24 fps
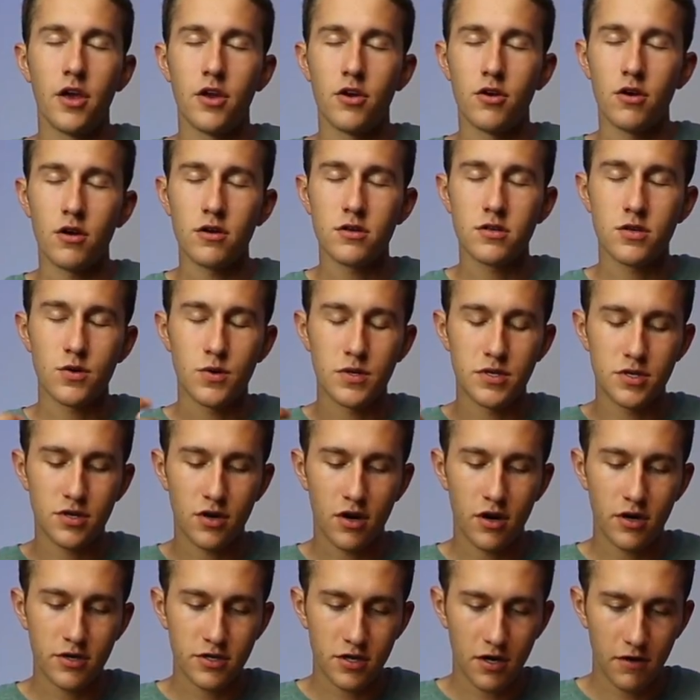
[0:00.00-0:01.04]
You're also in
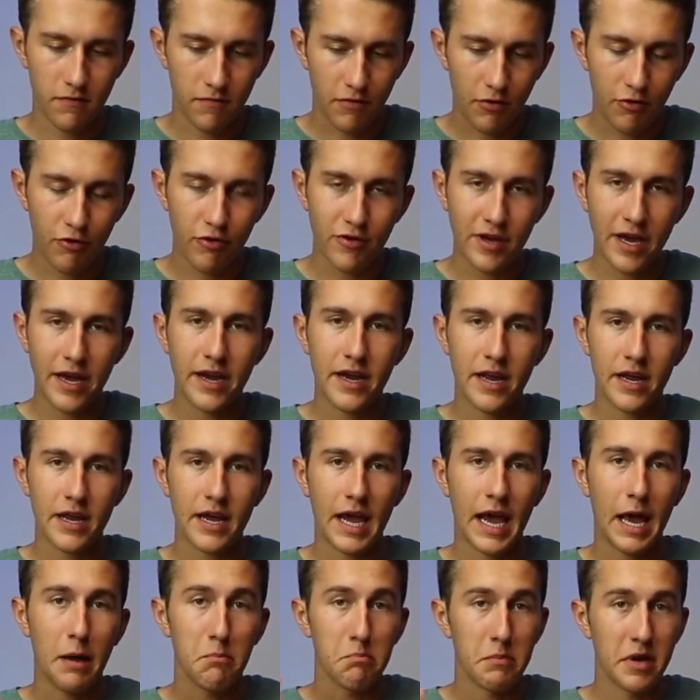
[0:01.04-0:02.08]
charge of
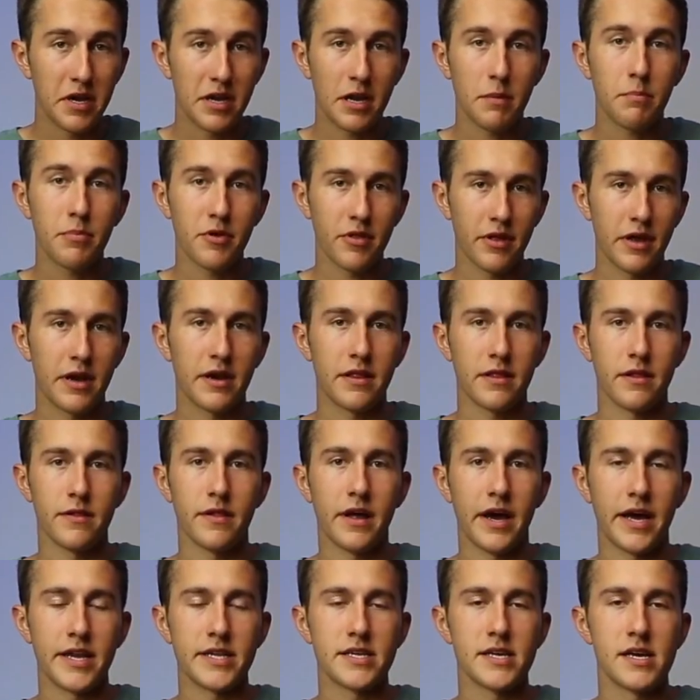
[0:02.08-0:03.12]
creating and manipulating the
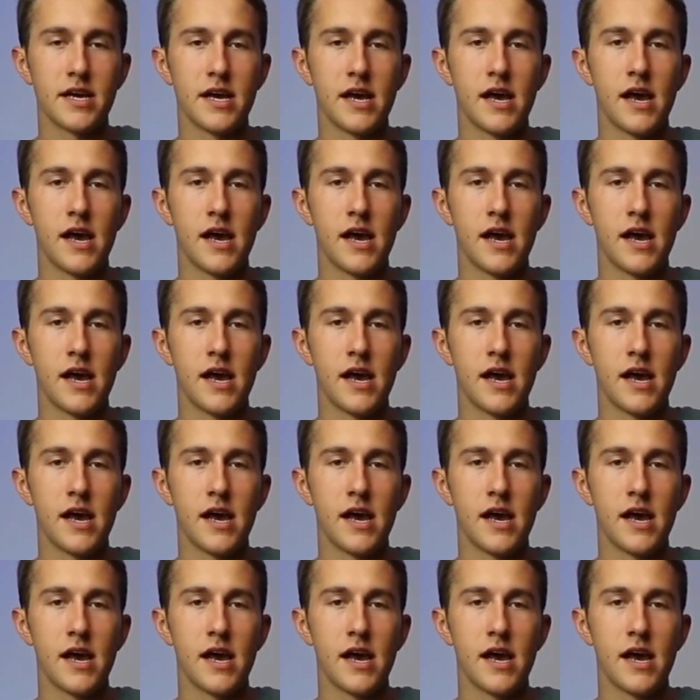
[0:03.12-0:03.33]
light